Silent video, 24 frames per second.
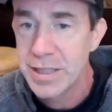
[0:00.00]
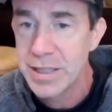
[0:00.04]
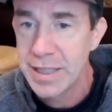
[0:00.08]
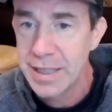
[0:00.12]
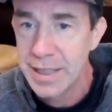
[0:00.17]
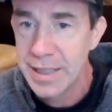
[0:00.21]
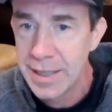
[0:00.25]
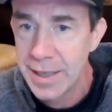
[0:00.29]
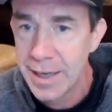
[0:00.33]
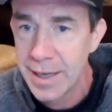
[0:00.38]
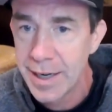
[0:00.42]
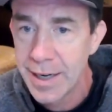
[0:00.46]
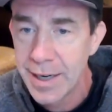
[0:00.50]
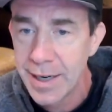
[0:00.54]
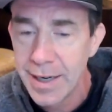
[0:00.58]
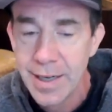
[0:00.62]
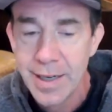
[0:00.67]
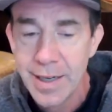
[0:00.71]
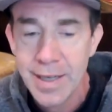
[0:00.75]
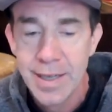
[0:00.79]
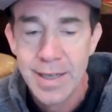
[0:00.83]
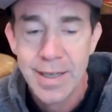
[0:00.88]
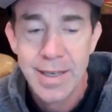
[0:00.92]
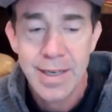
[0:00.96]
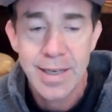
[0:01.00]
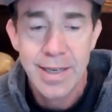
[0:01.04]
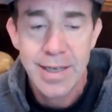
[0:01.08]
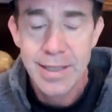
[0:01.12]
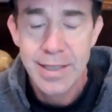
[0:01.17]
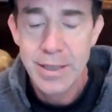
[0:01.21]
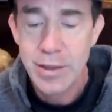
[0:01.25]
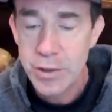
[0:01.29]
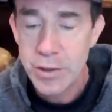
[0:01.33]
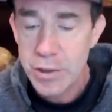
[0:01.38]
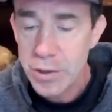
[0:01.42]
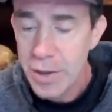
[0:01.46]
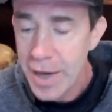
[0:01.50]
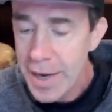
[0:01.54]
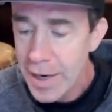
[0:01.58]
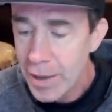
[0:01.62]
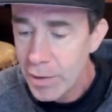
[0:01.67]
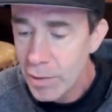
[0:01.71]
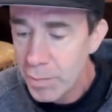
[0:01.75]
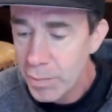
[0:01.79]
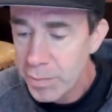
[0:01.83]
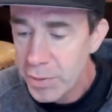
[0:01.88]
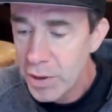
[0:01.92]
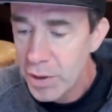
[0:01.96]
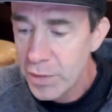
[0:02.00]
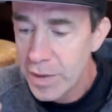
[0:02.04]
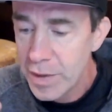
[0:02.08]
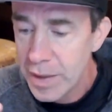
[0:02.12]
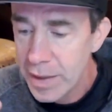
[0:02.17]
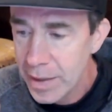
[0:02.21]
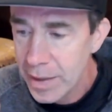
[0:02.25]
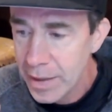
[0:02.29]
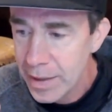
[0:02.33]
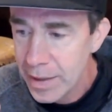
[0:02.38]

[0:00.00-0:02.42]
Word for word: a year you try to improve it